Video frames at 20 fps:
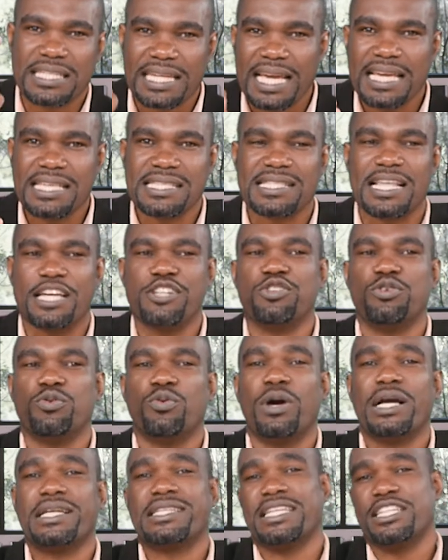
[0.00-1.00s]
days that you
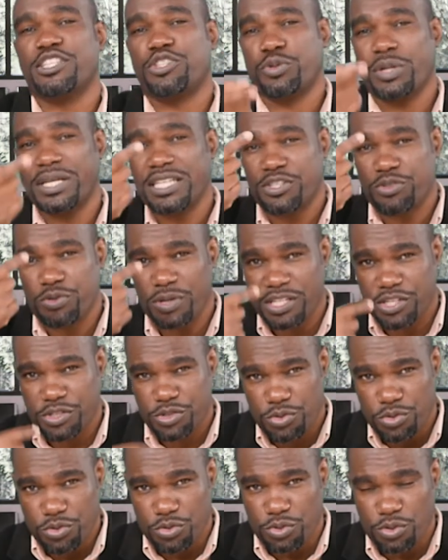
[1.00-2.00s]
worked in
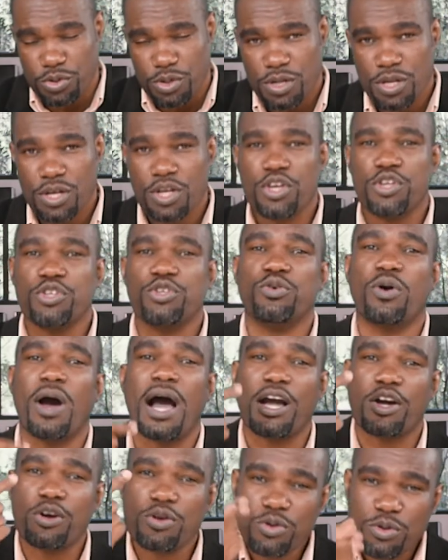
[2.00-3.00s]
2022, you
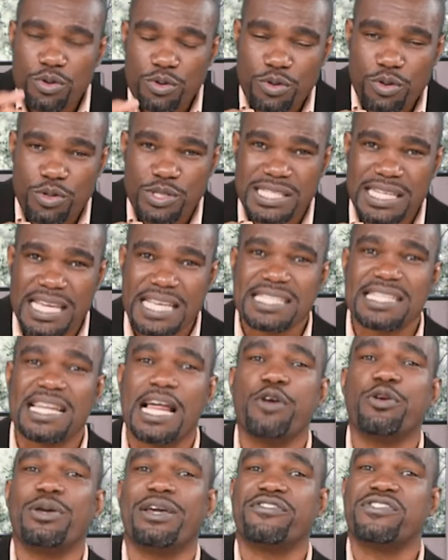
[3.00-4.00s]
accrue those days,
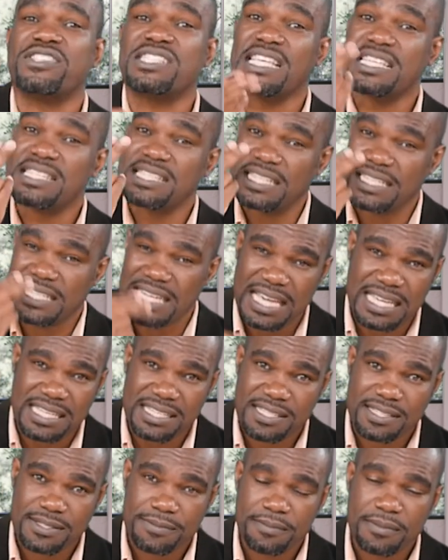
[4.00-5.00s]
now you have 60
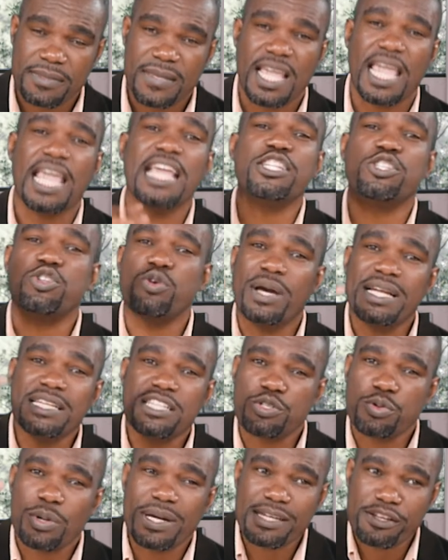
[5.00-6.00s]
days. In
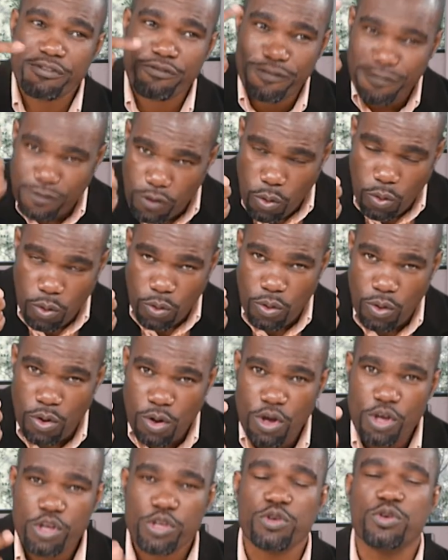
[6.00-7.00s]

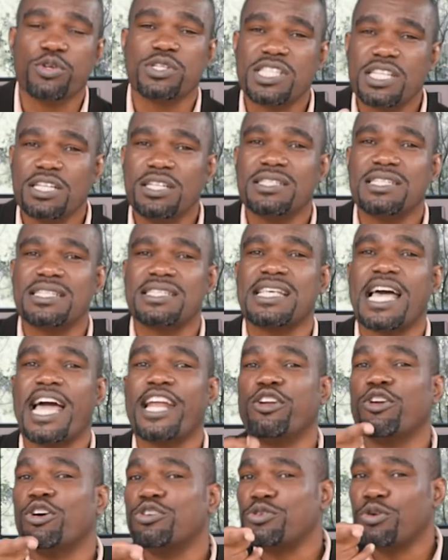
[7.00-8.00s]
2024, you still
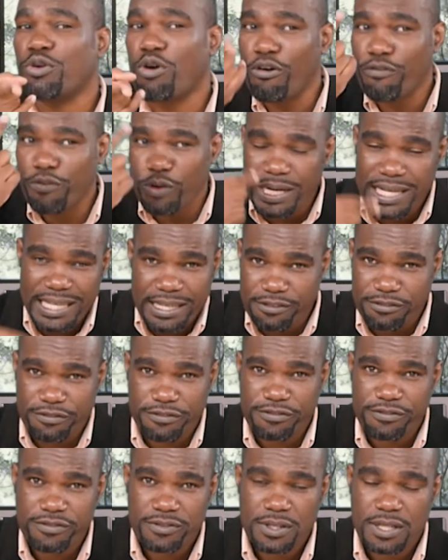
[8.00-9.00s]
decide not to go for
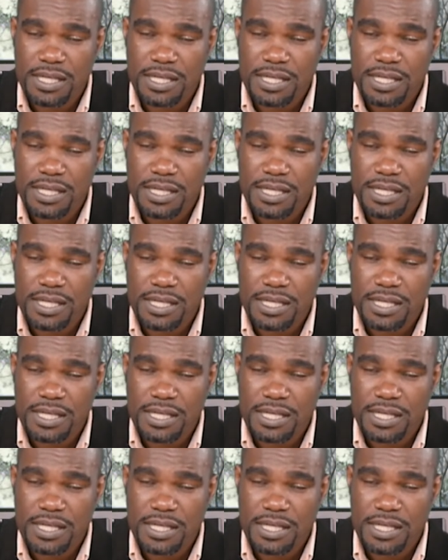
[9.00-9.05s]
leave